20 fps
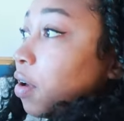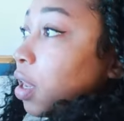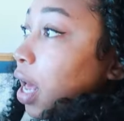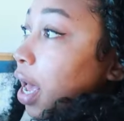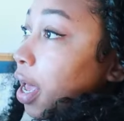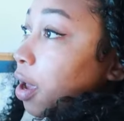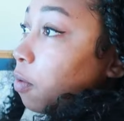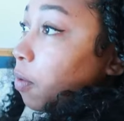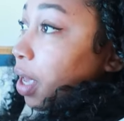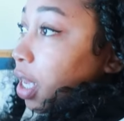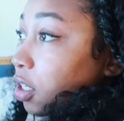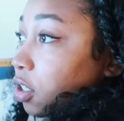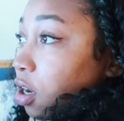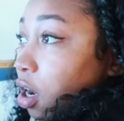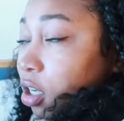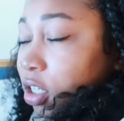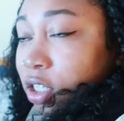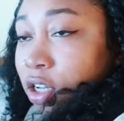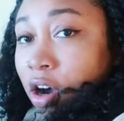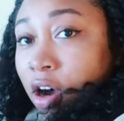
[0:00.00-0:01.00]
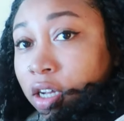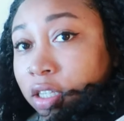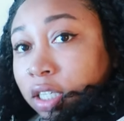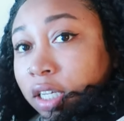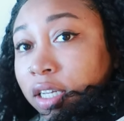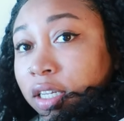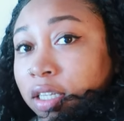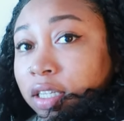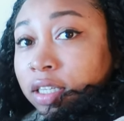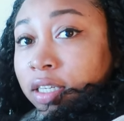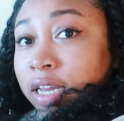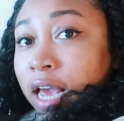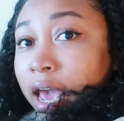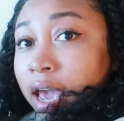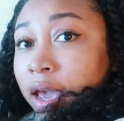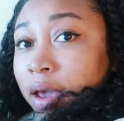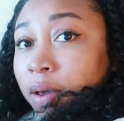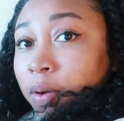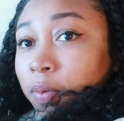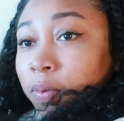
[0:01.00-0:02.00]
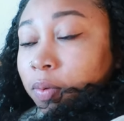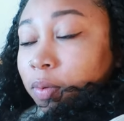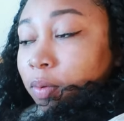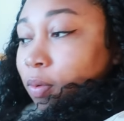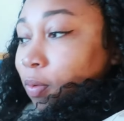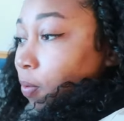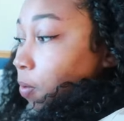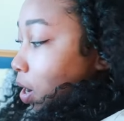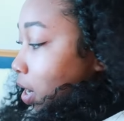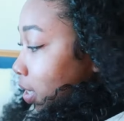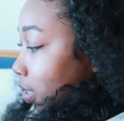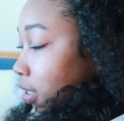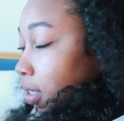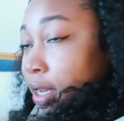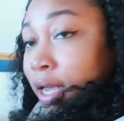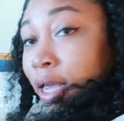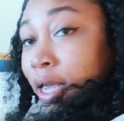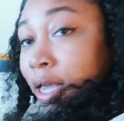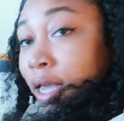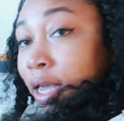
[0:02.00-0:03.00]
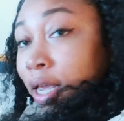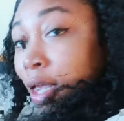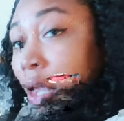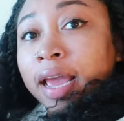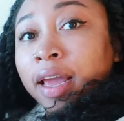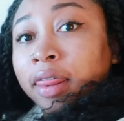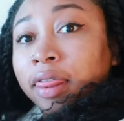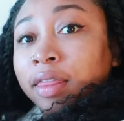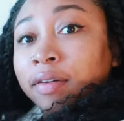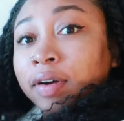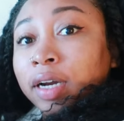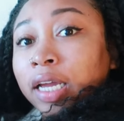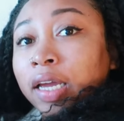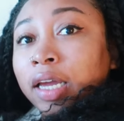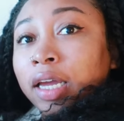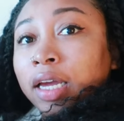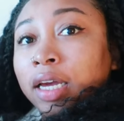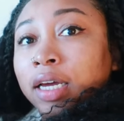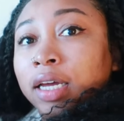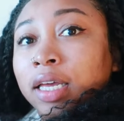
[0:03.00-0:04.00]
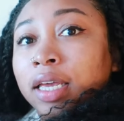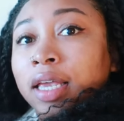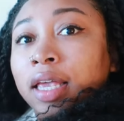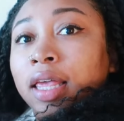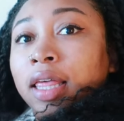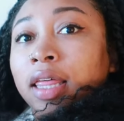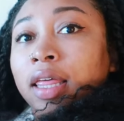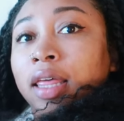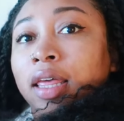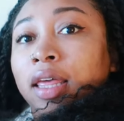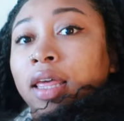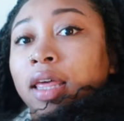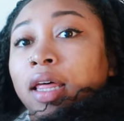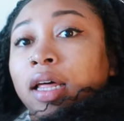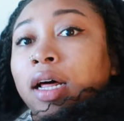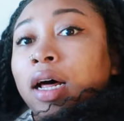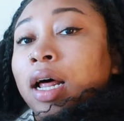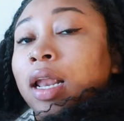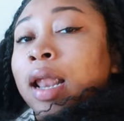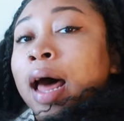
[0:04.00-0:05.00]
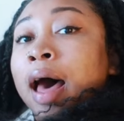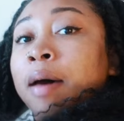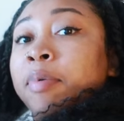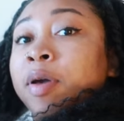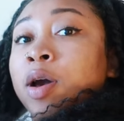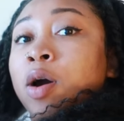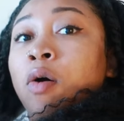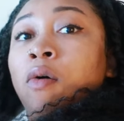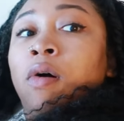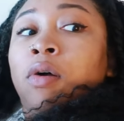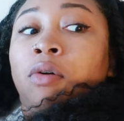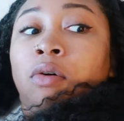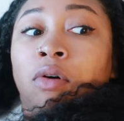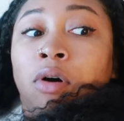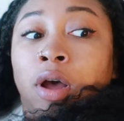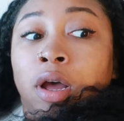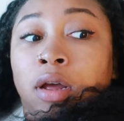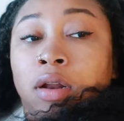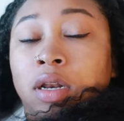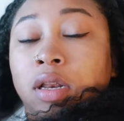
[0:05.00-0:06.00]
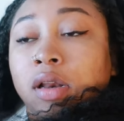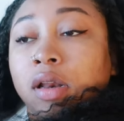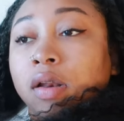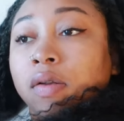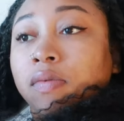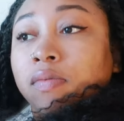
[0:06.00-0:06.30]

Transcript: feel like we didn't talk to y'all since day one and it's day three. A lot been going on.